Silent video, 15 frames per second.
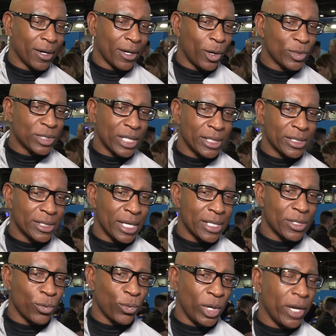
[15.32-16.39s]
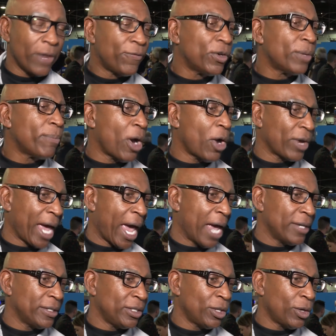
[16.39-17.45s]
coach that's a really a football guy,
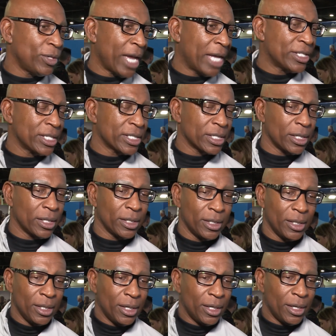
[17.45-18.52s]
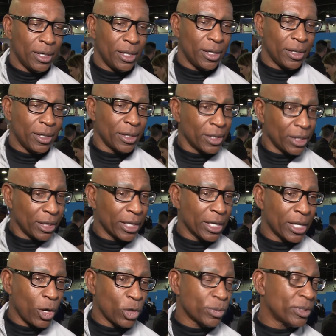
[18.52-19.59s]
you know, not just a
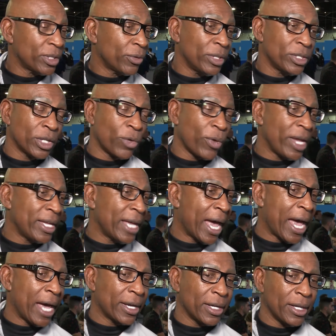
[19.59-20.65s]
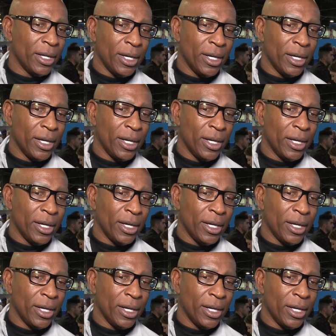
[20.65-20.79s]
good-looking coach, he's a great guy,